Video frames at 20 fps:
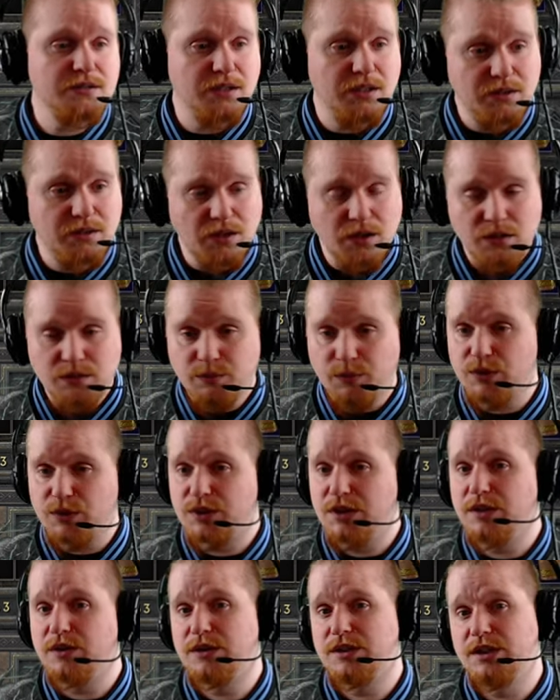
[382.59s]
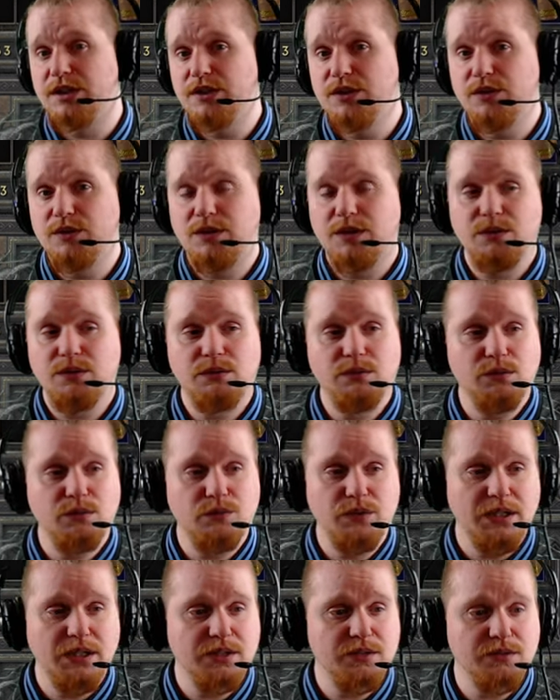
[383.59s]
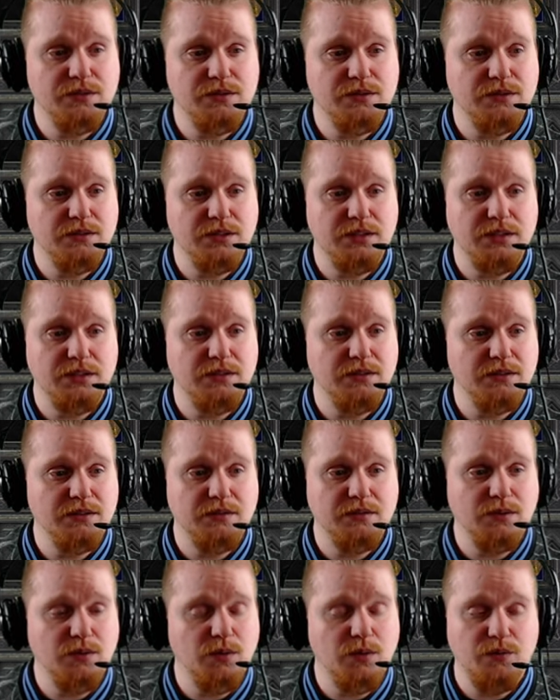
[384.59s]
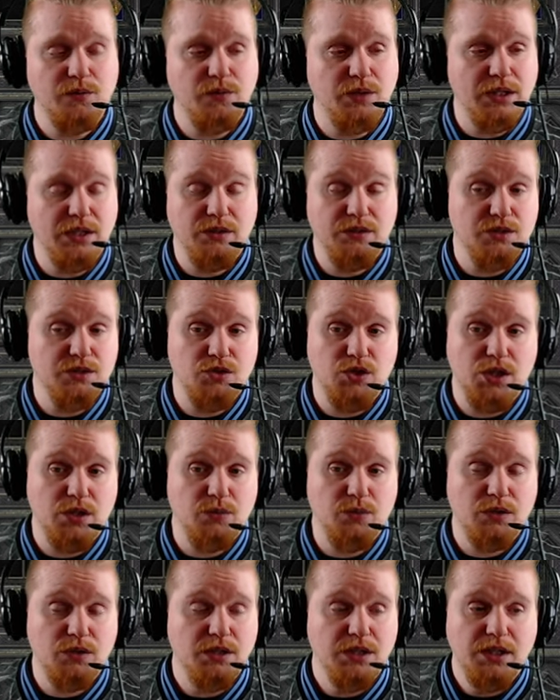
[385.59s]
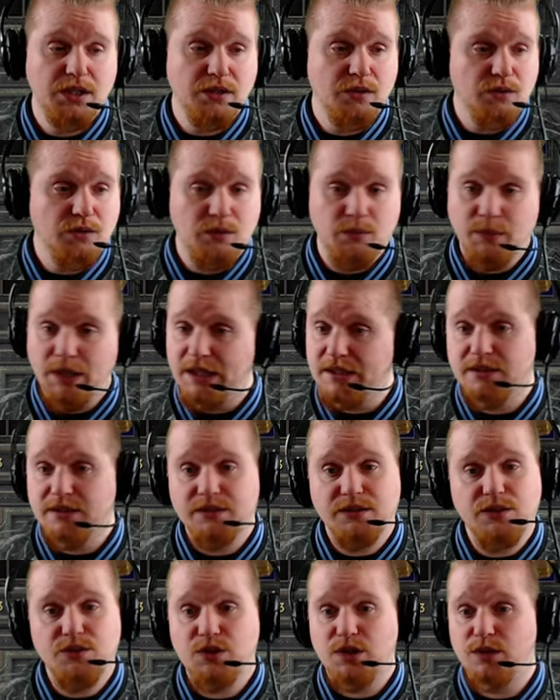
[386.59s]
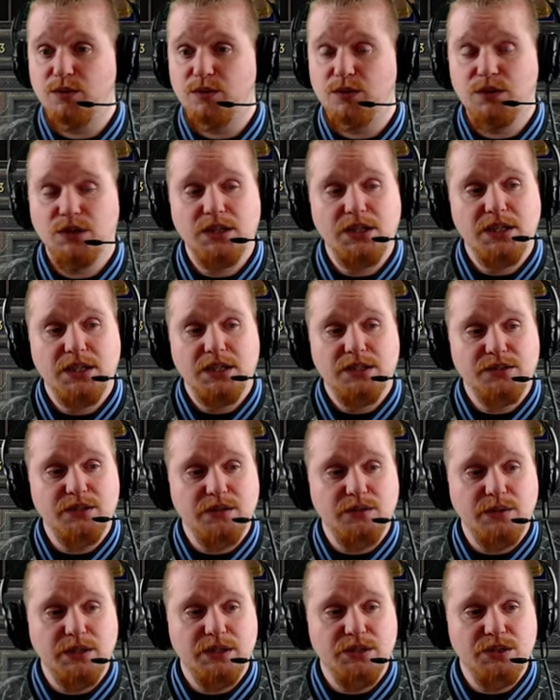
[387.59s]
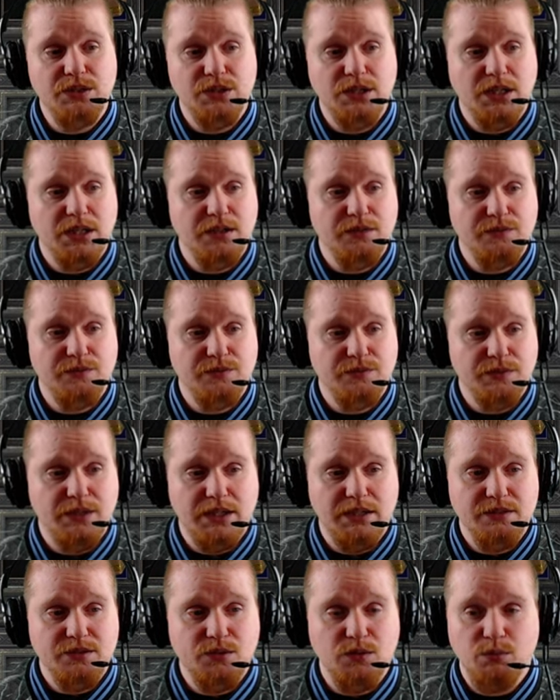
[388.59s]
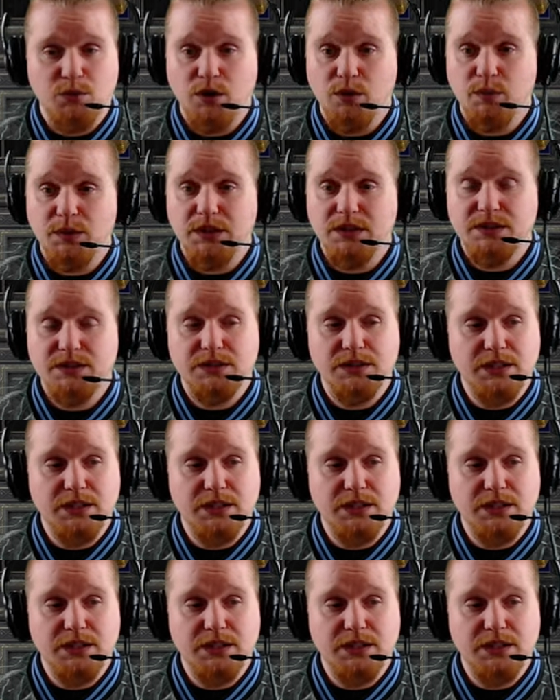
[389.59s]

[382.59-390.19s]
Uh, none of the mercenaries can use ethereal flails, uh, or flails in general, or maces in general, so it just kind of has no purpose.